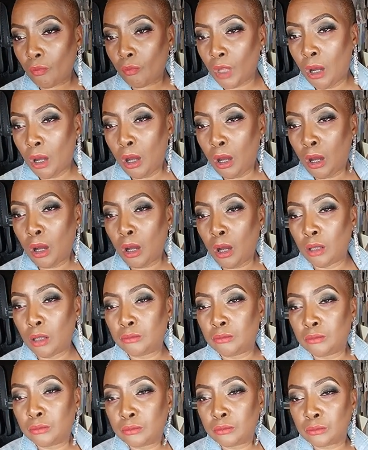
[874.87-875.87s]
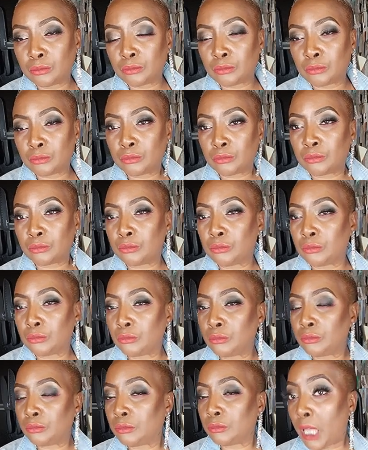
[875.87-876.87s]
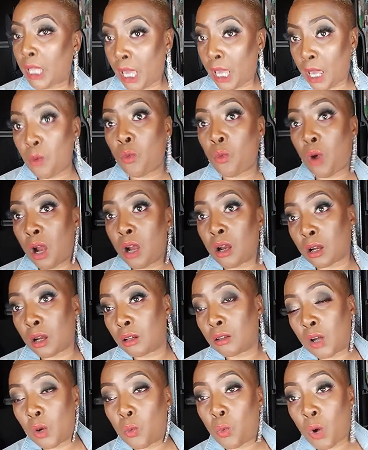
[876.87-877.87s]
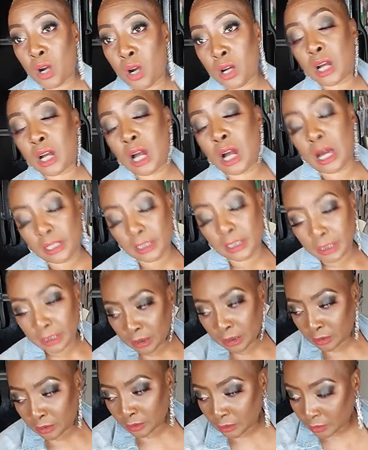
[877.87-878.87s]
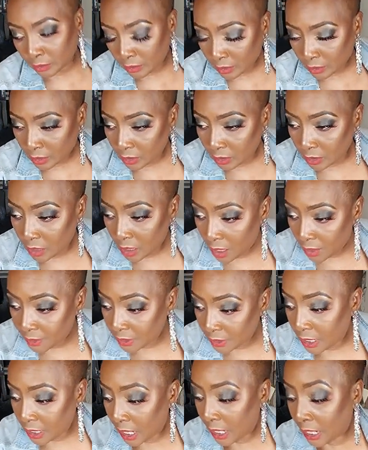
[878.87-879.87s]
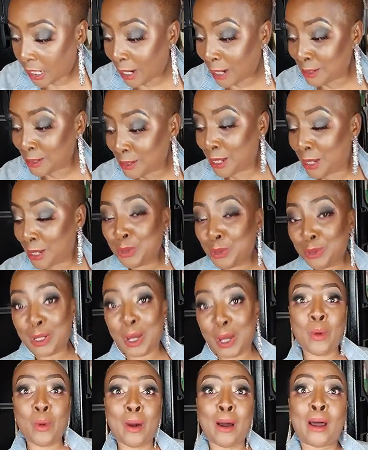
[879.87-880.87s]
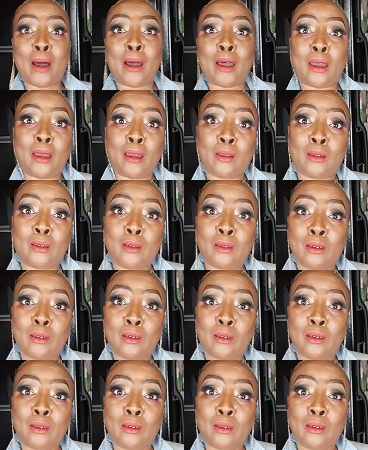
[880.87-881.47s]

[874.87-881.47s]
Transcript: um, at work, a work colleague, the other day, and I said, you know what?